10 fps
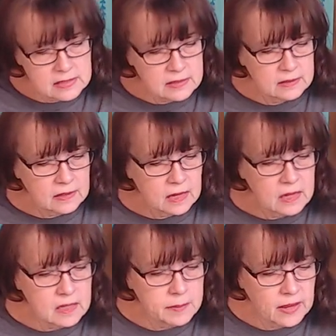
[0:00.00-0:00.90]
bass.
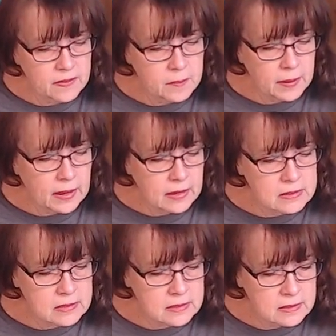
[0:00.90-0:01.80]
All about the
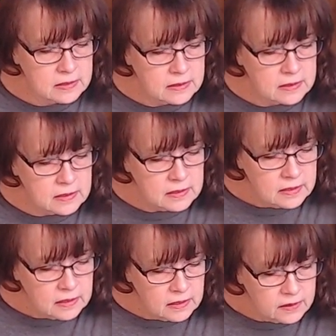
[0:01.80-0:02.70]
bass.
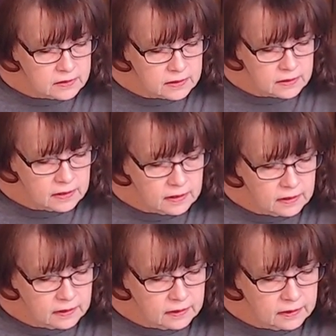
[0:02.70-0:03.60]

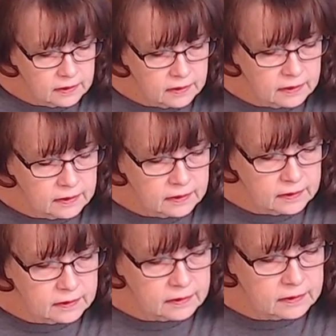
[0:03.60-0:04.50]

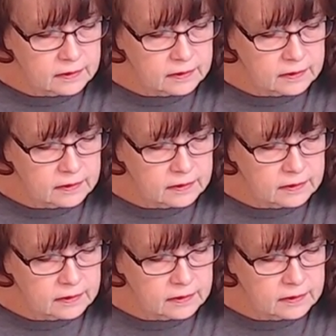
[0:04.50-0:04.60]
Okay